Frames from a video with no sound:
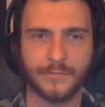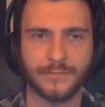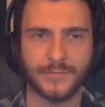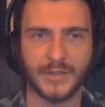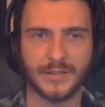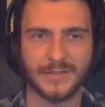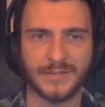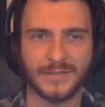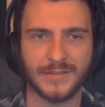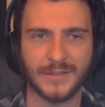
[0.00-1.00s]
but
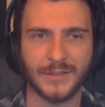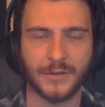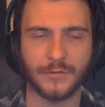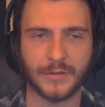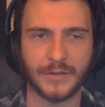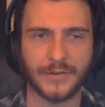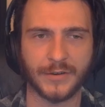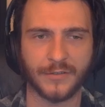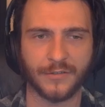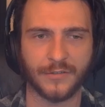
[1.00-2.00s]
you know, the
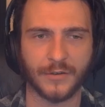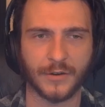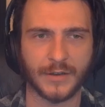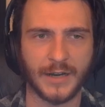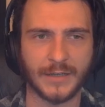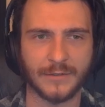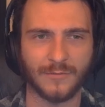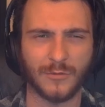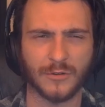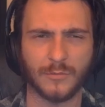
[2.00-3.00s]
lyrics are kind of
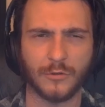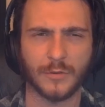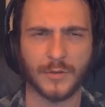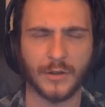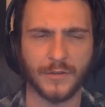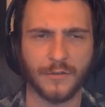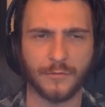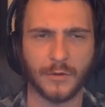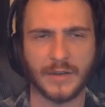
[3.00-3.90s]
more morbid on this one.